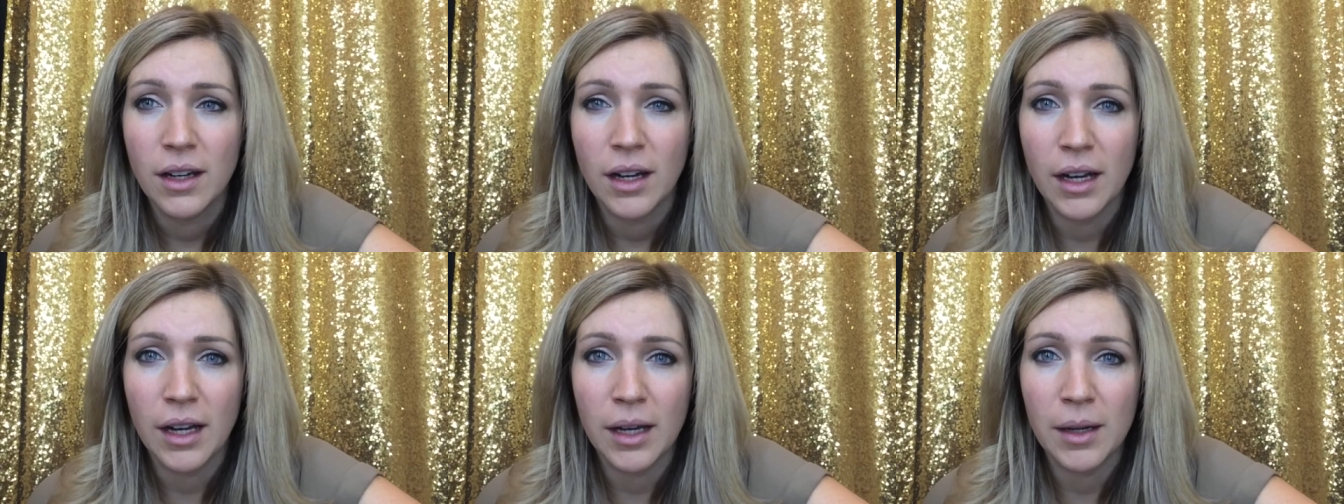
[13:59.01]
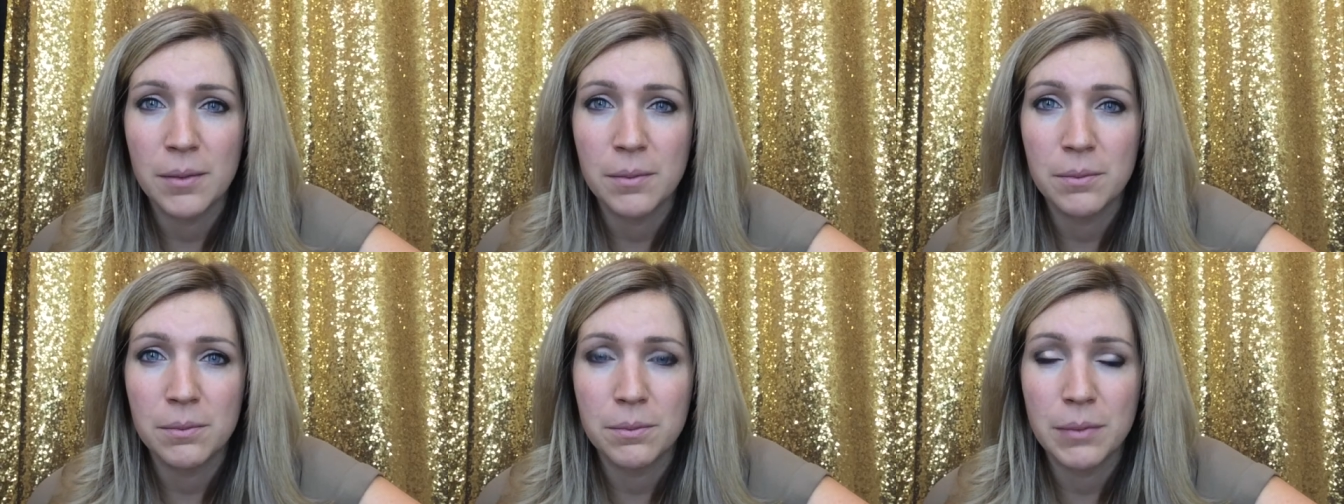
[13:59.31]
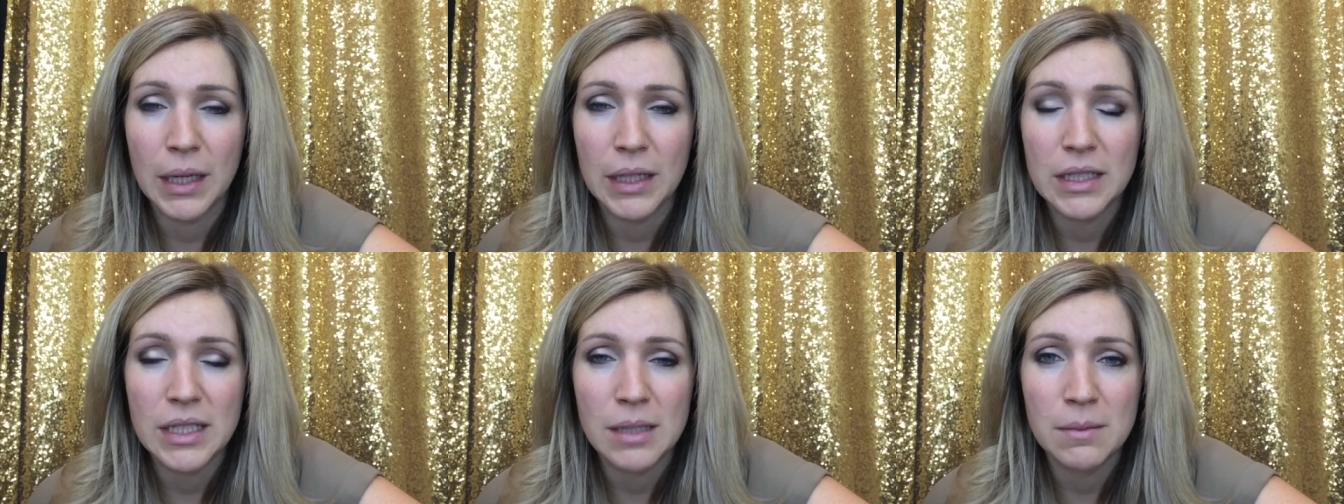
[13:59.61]

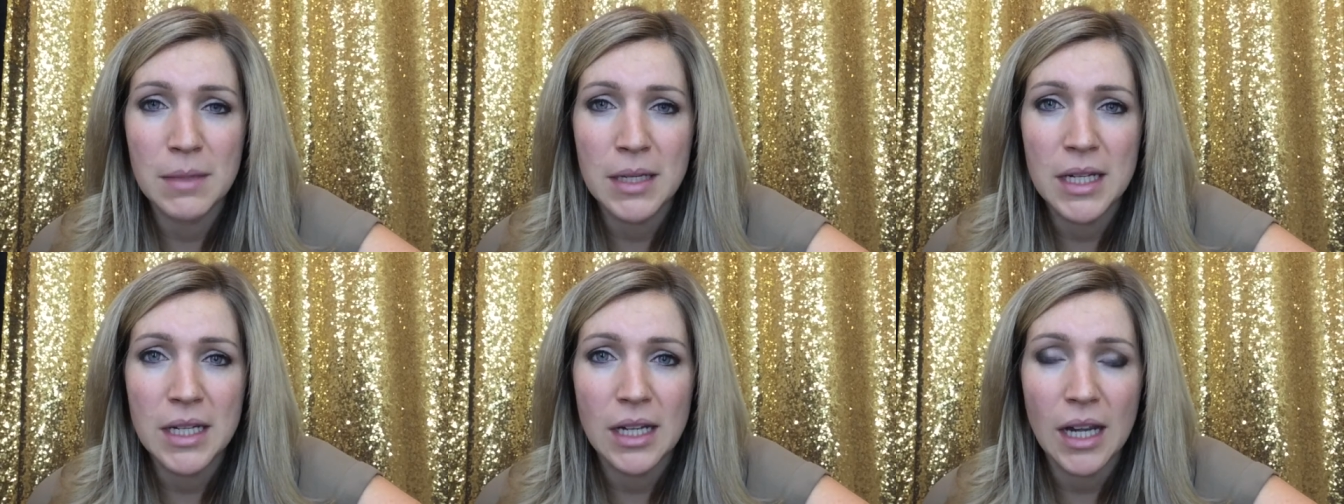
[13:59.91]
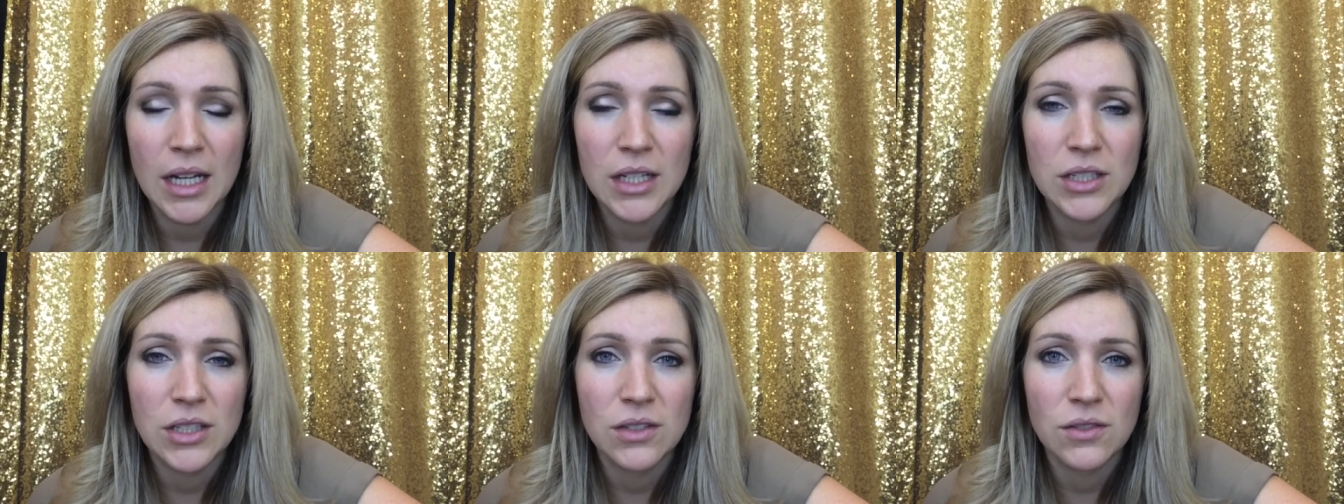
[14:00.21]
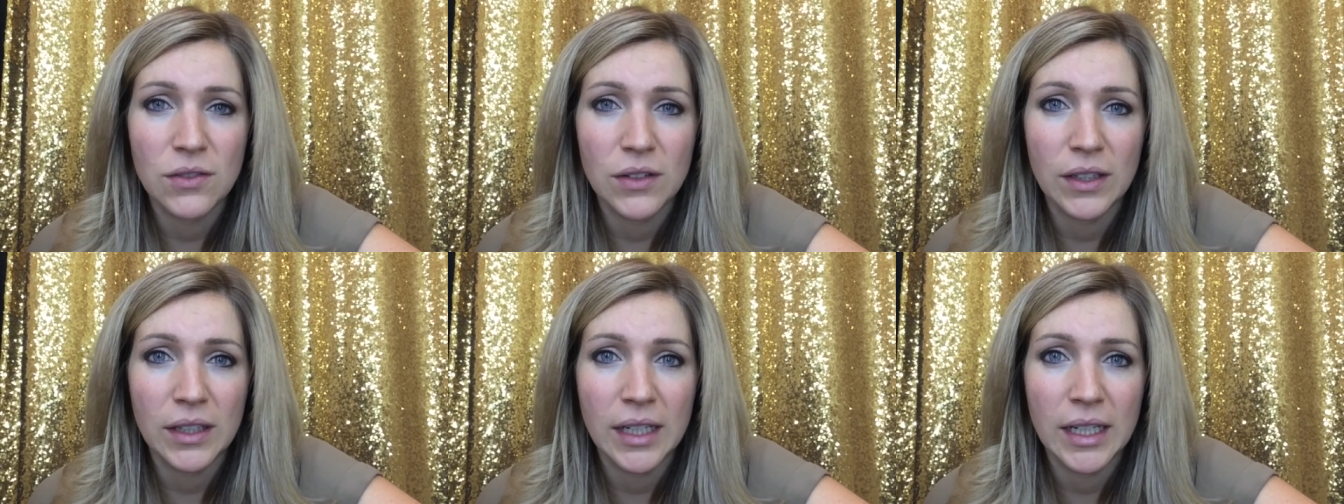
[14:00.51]
but to me, I
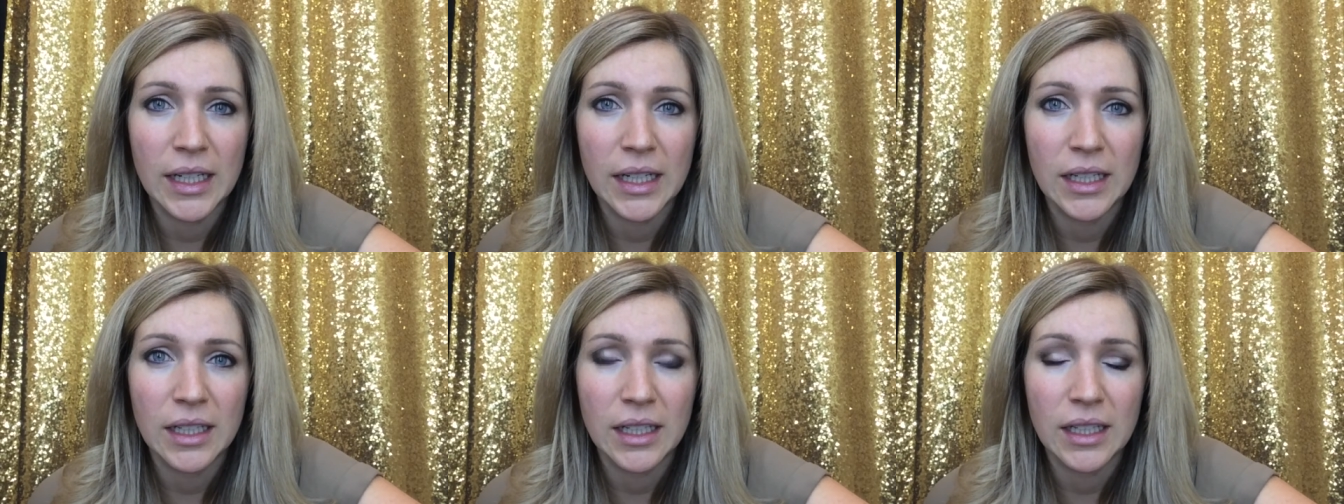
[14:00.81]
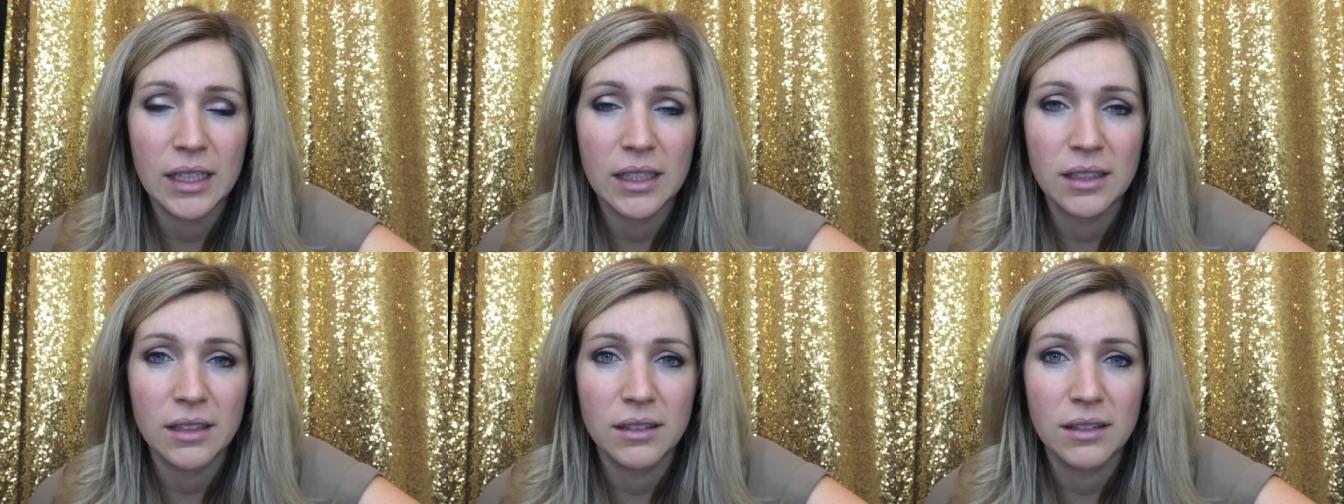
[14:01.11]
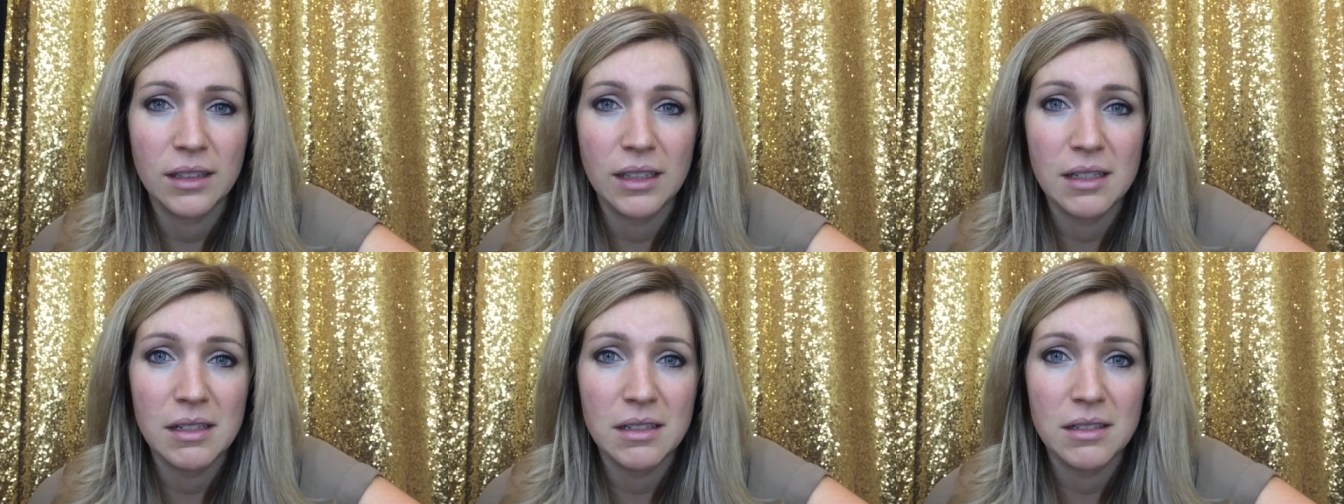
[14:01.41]
just feel like
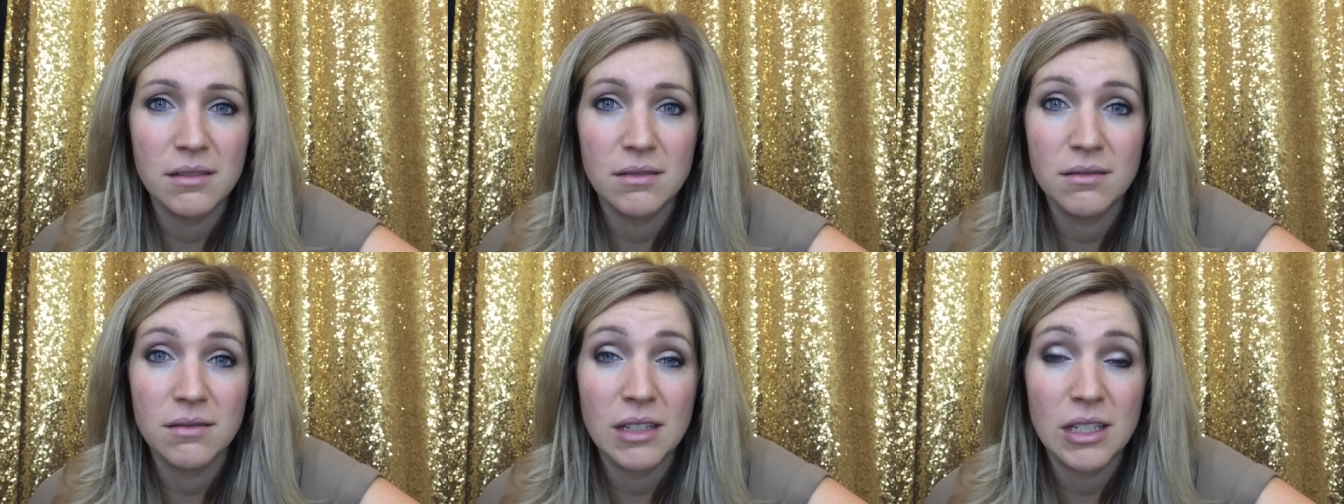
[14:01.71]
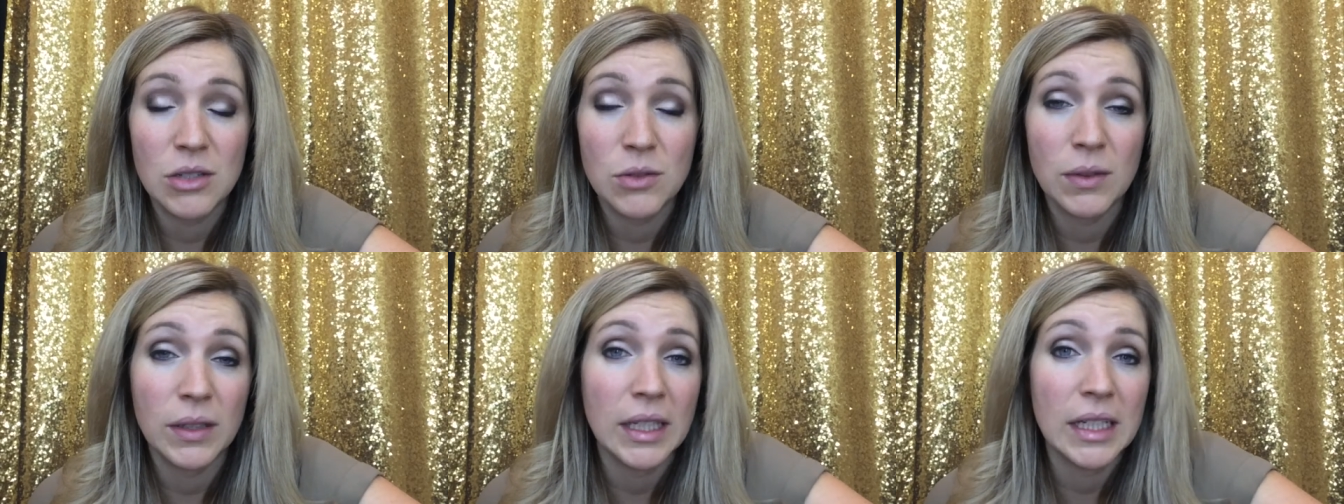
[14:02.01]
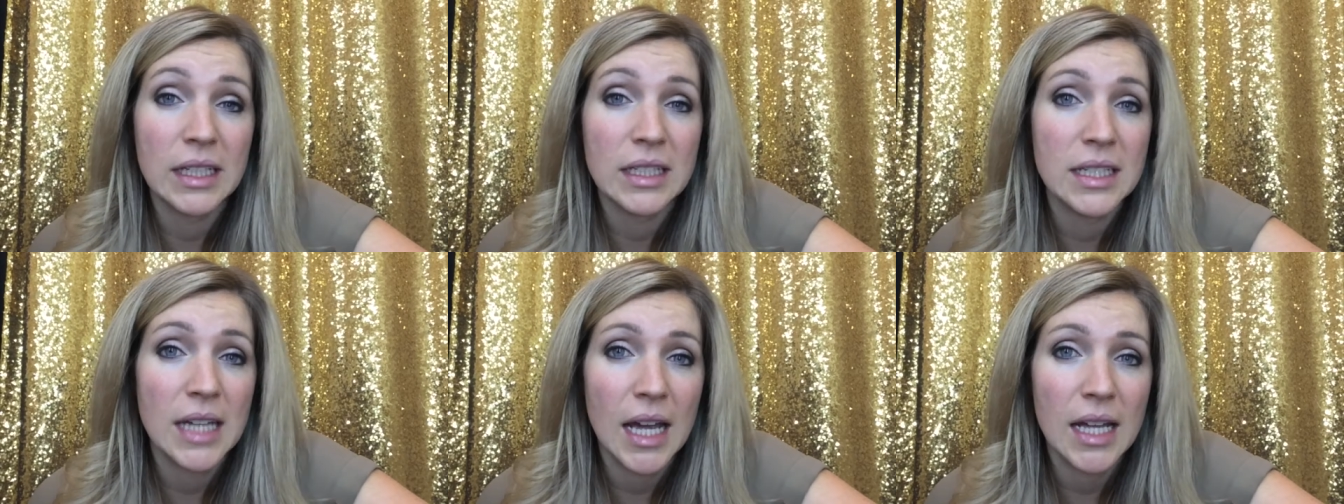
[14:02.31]
it's
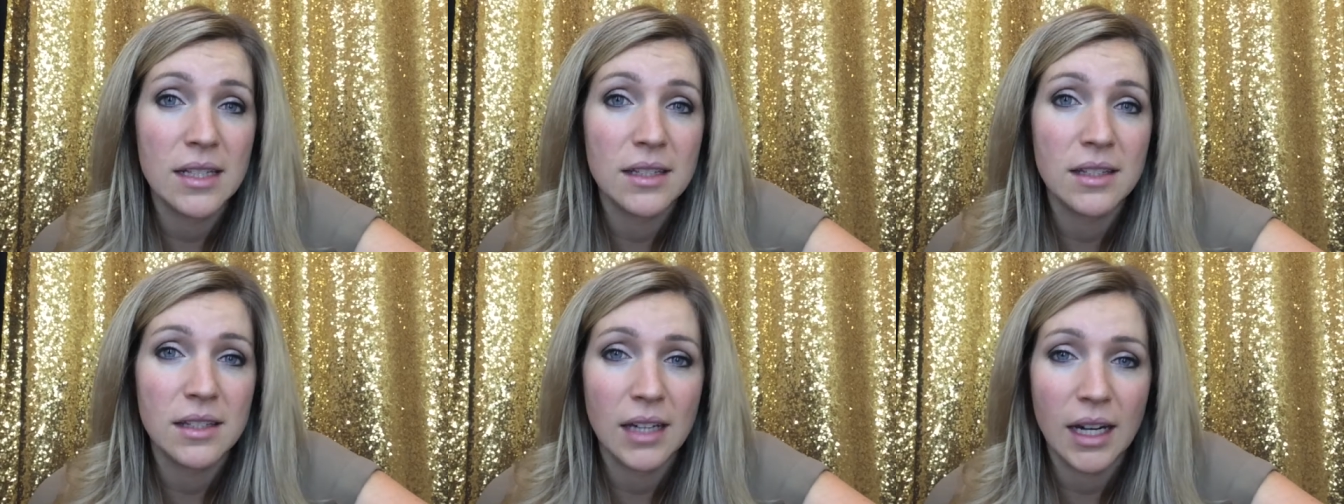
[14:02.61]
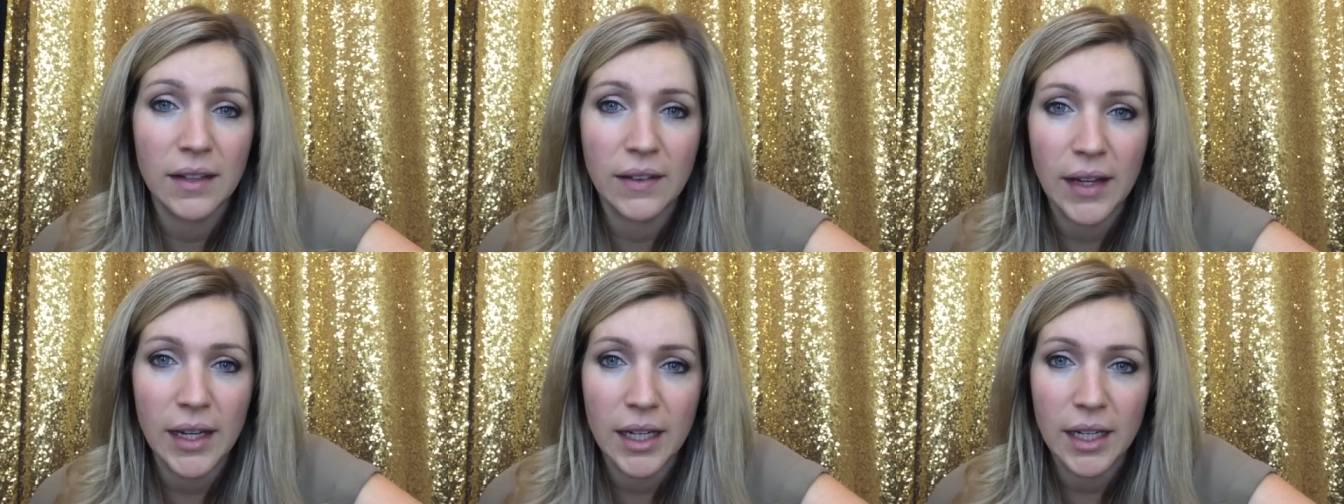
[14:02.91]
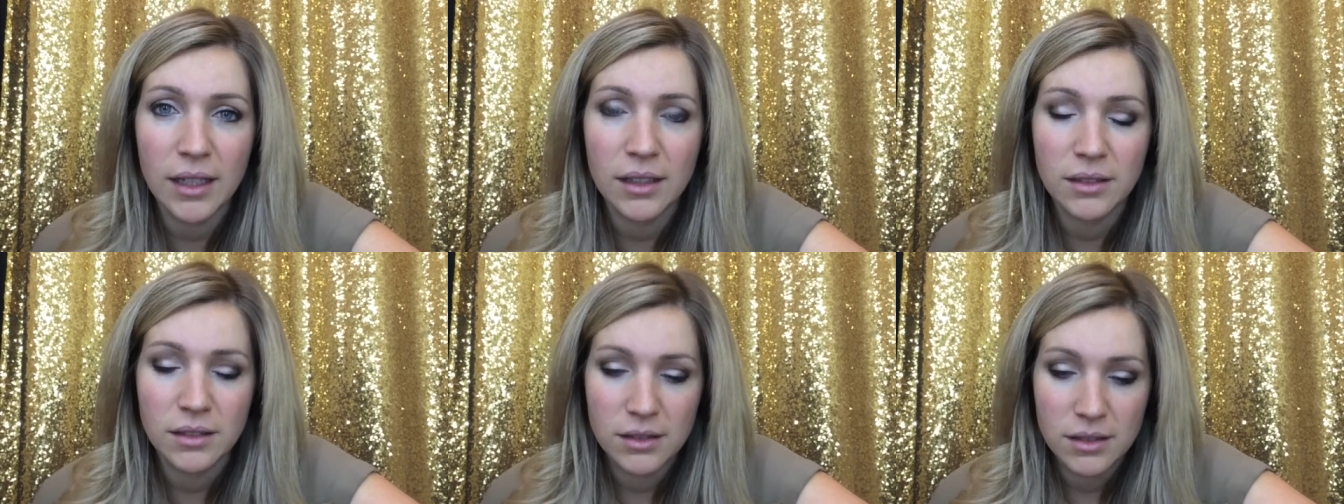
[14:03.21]
really intense and I like it.